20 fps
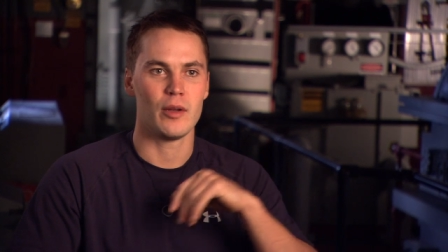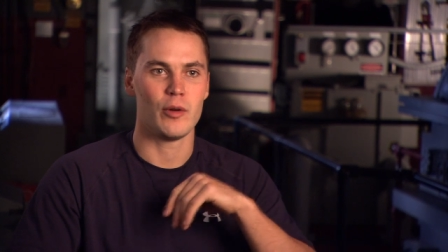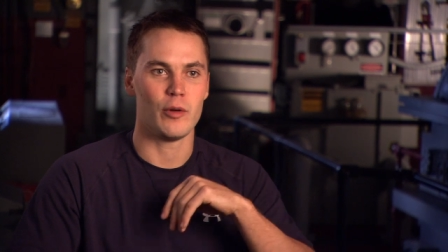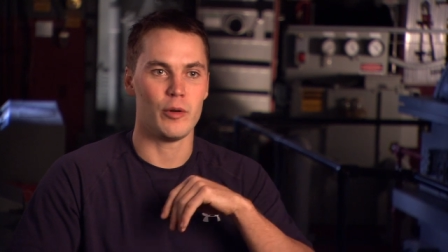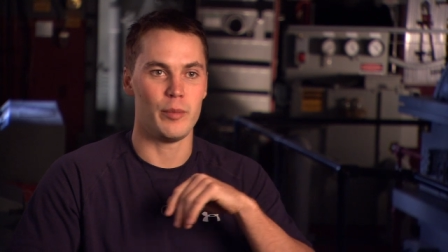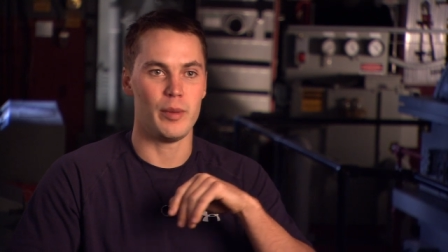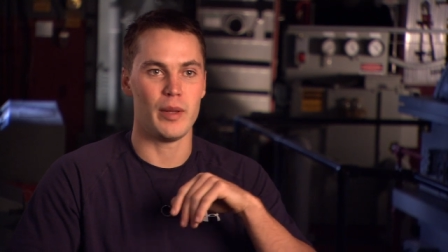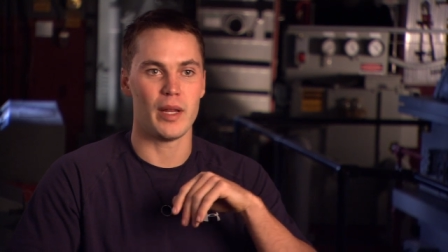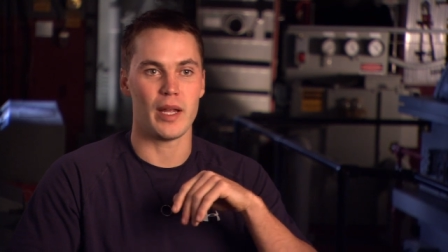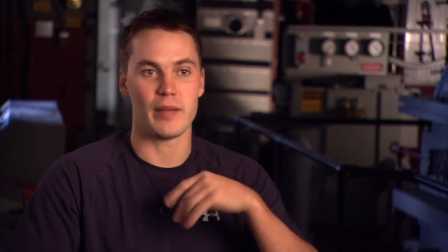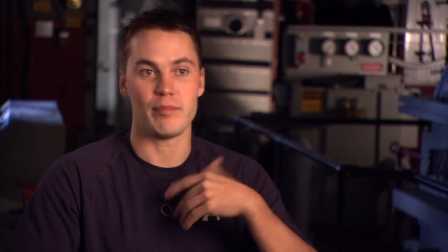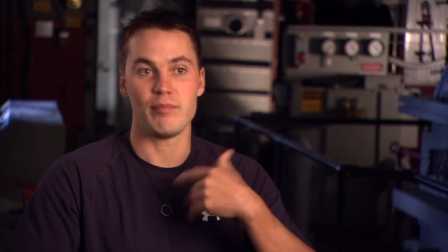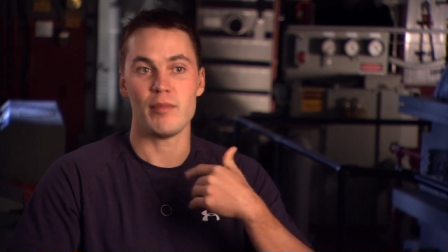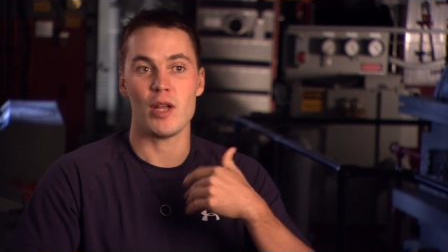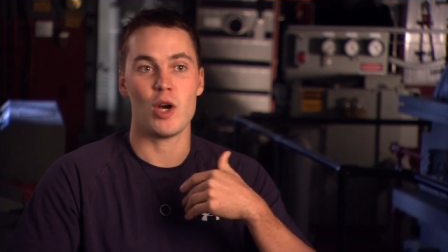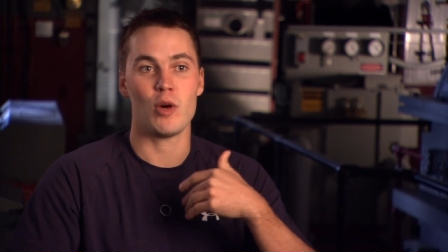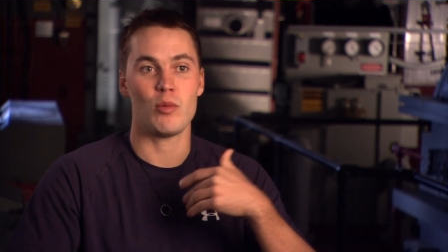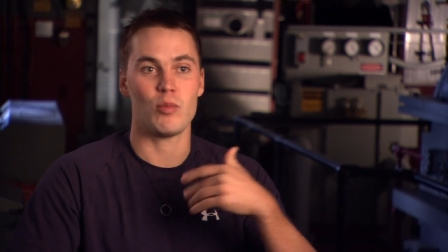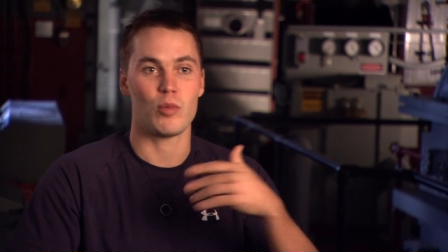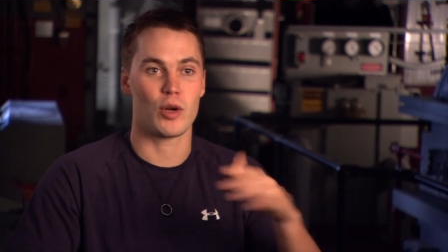would be like,
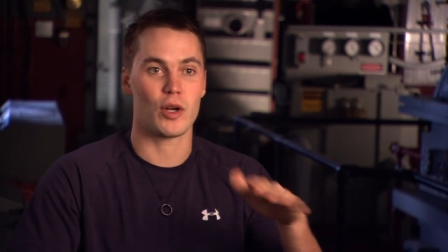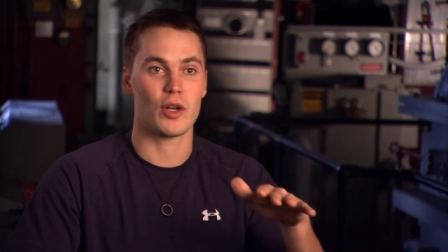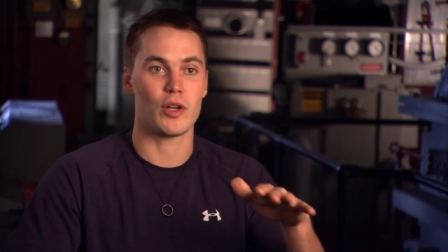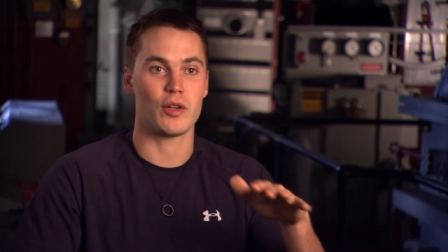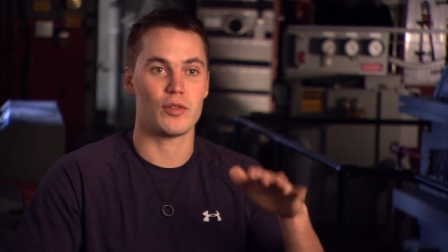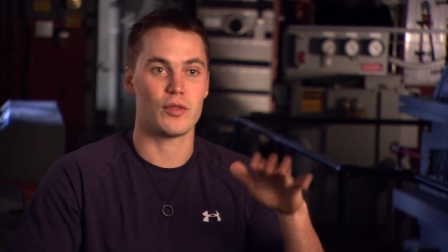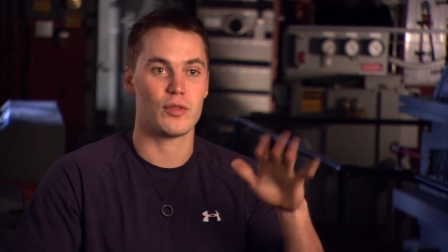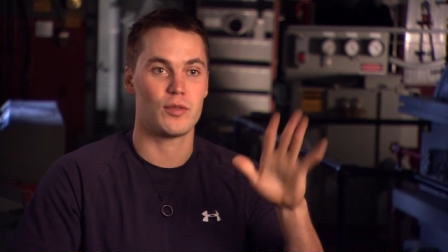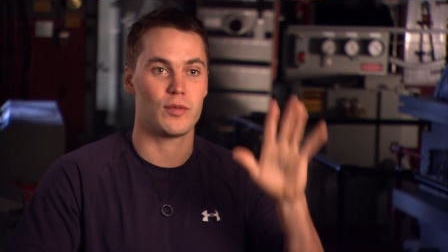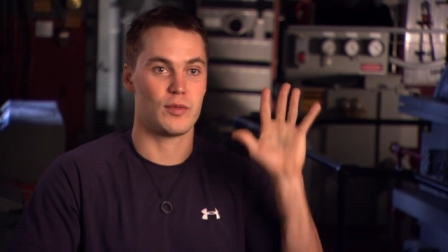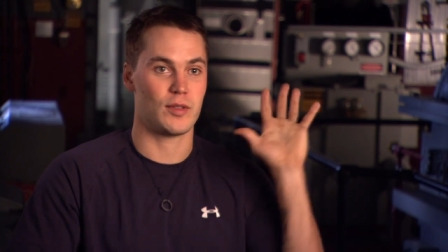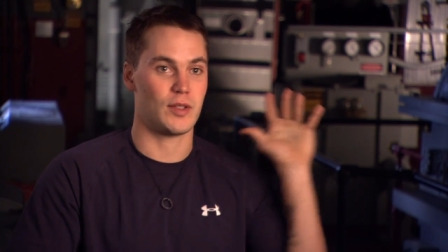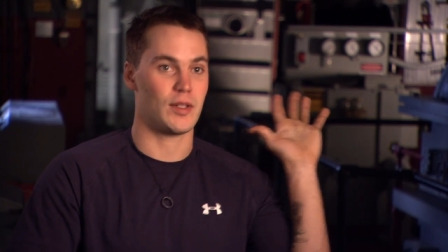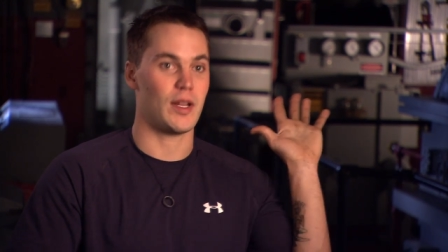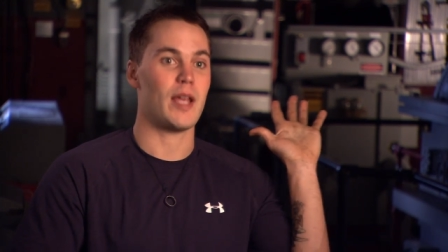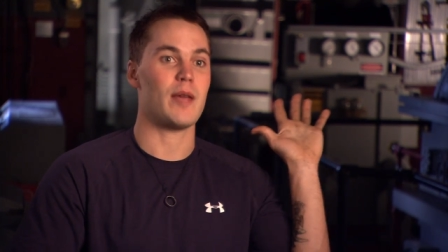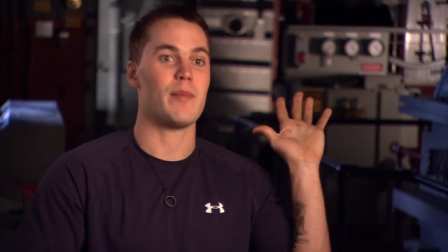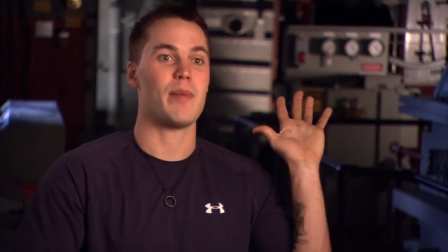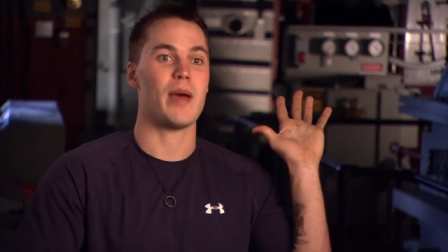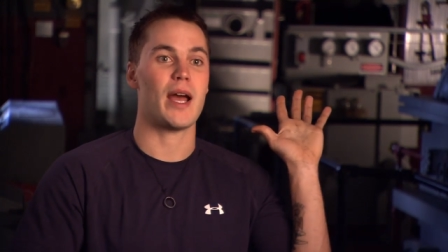nope, we're going to
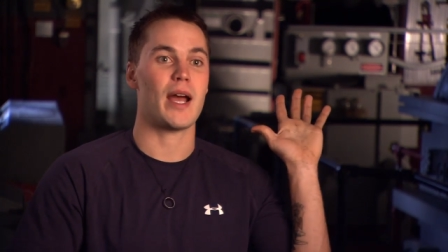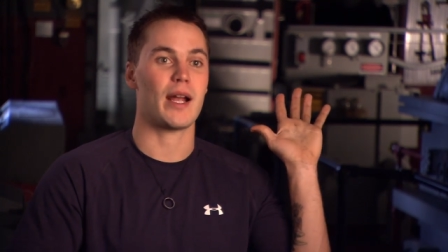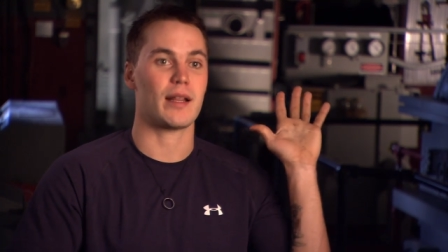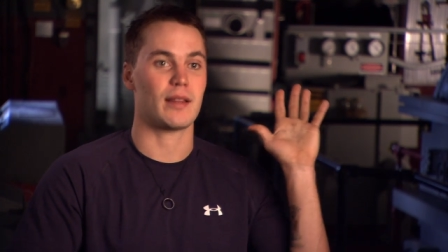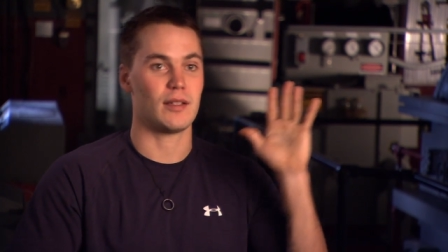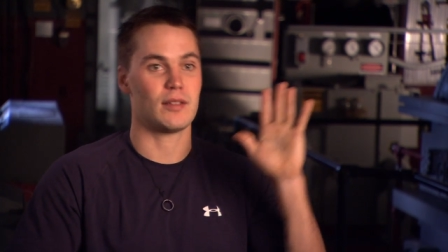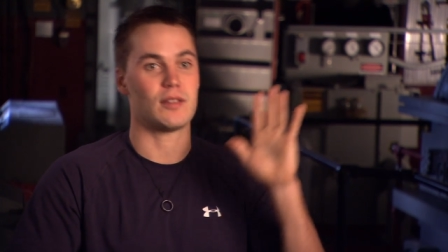stay back.